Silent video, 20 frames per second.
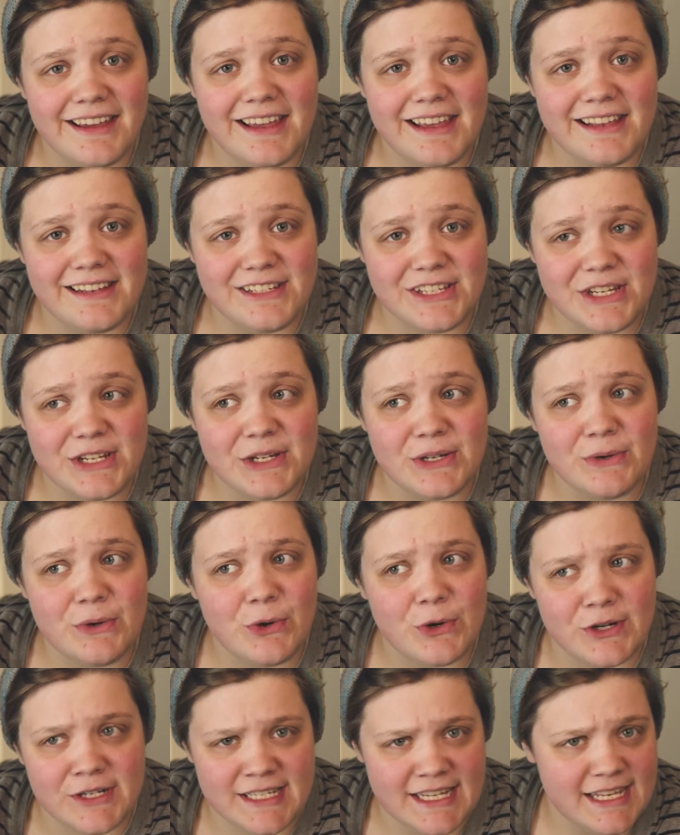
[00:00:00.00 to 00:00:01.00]
And two,
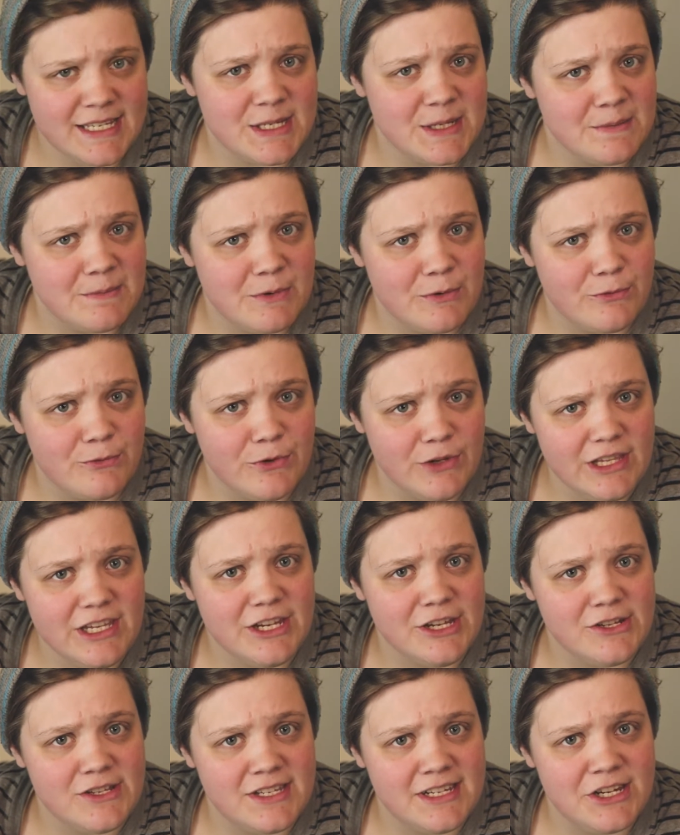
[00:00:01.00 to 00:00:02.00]
or is that some really
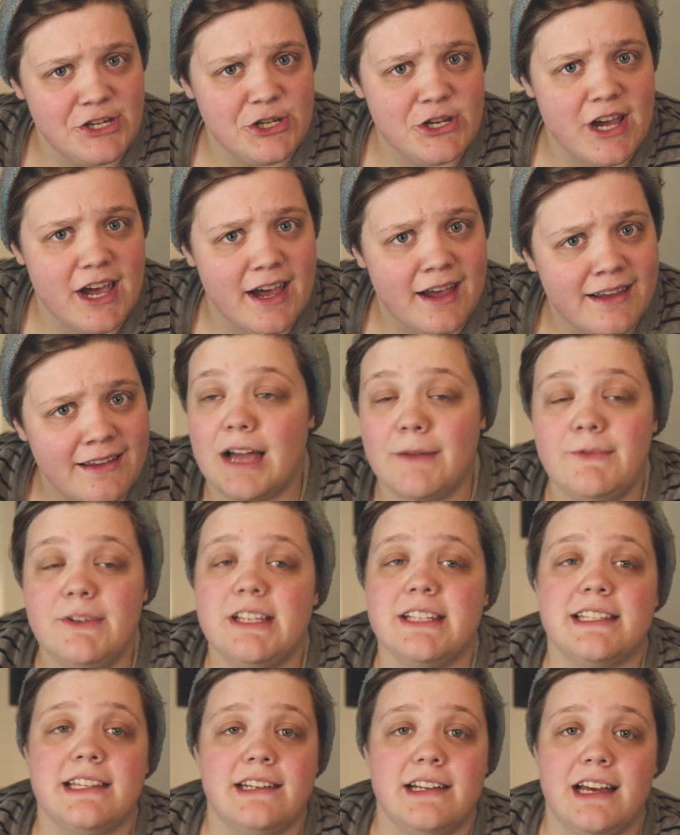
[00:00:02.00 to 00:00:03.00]
good CGI?
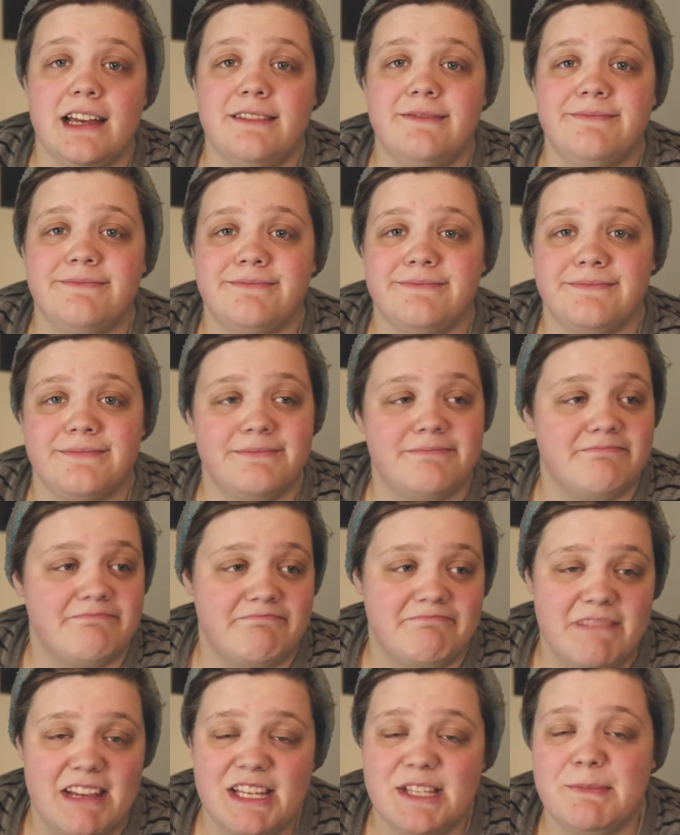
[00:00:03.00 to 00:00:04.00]
Obviously not.
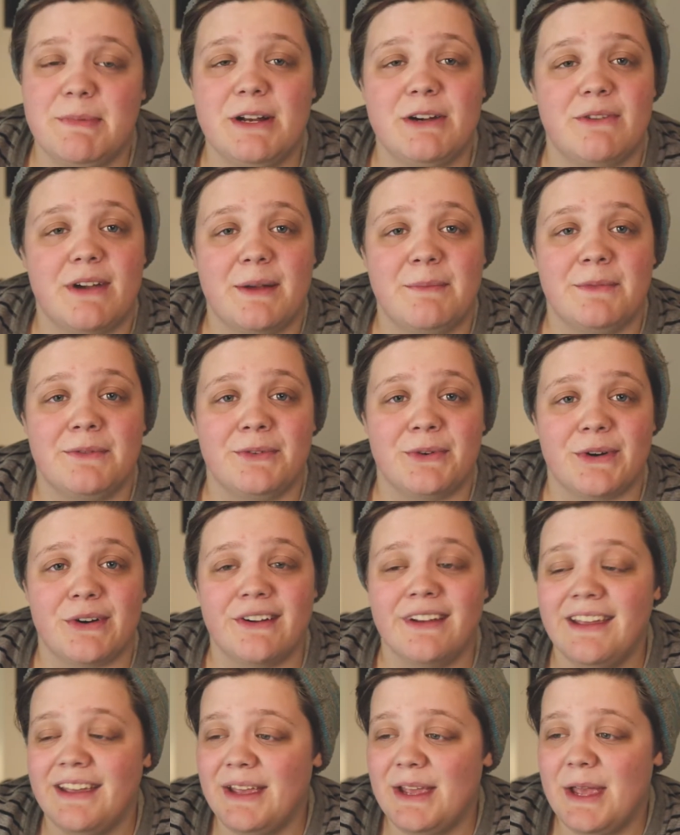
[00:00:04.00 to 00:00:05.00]
He's been around
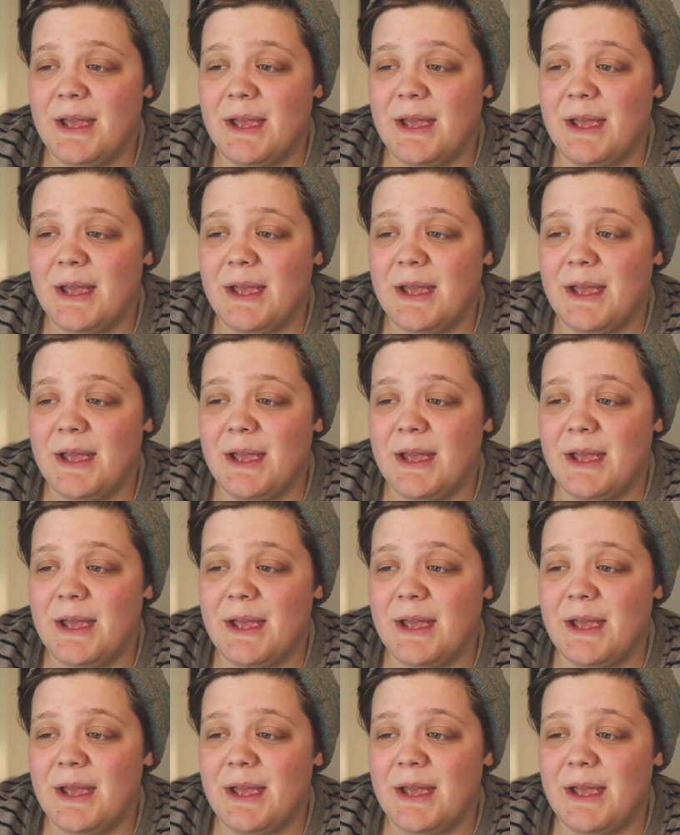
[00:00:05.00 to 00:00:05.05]
before.